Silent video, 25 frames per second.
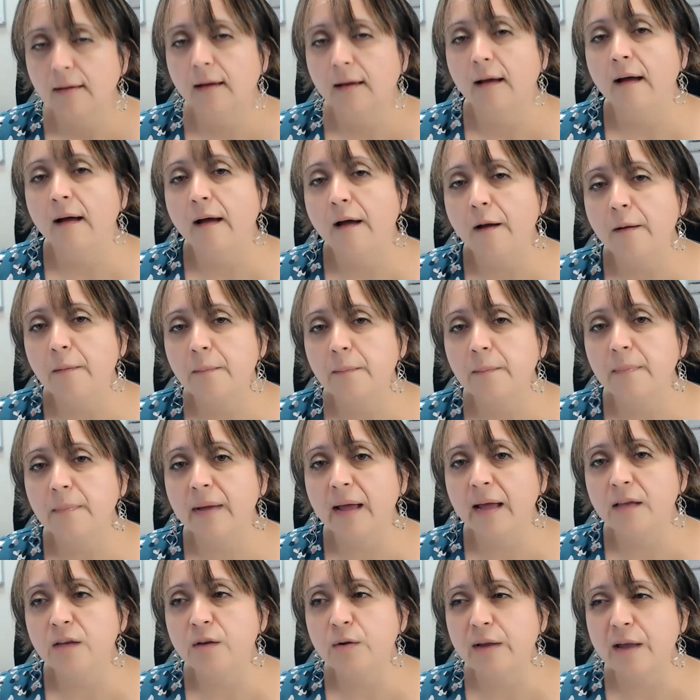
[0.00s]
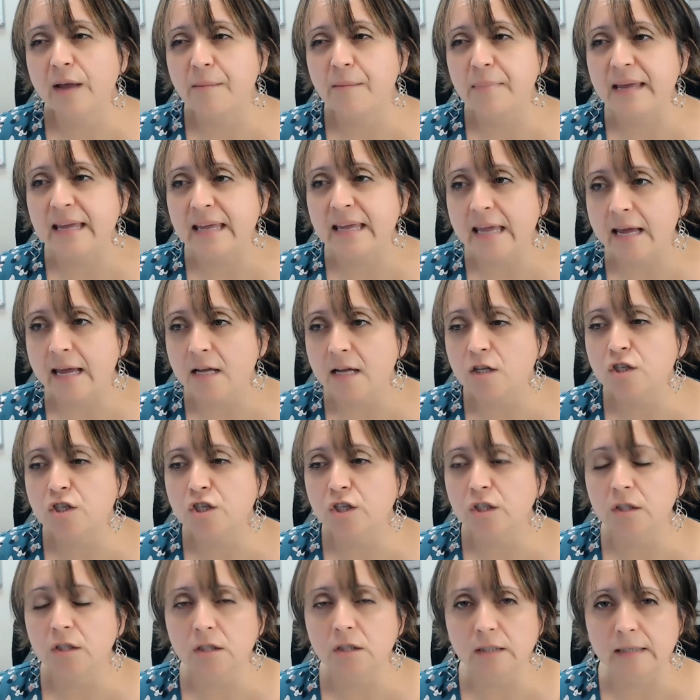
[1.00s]
And you can begin
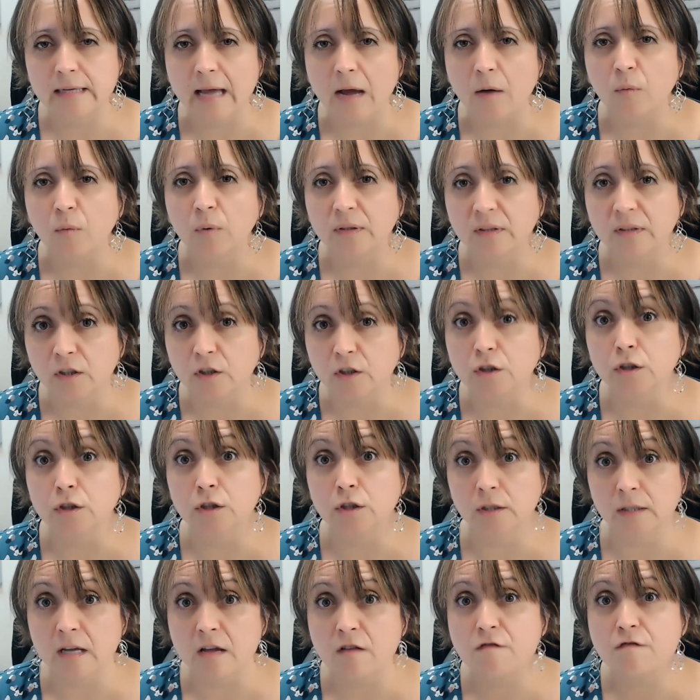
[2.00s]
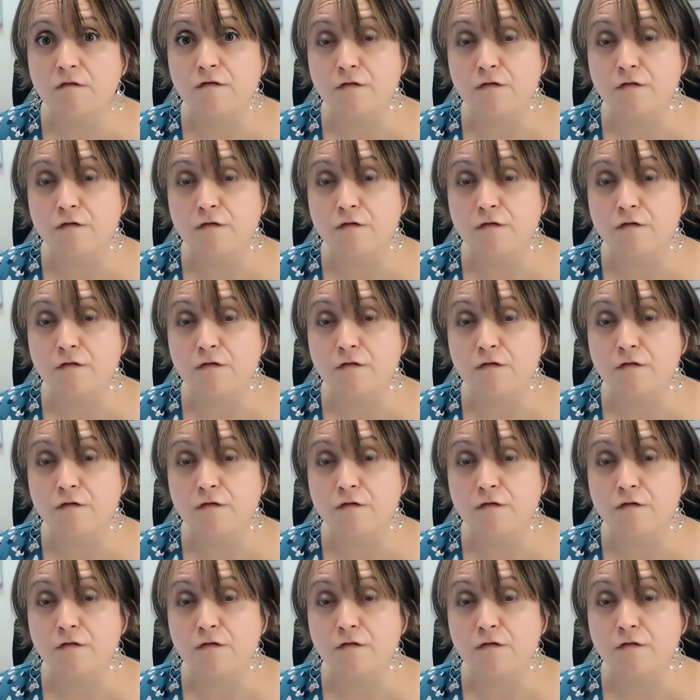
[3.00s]
to look at what they're looking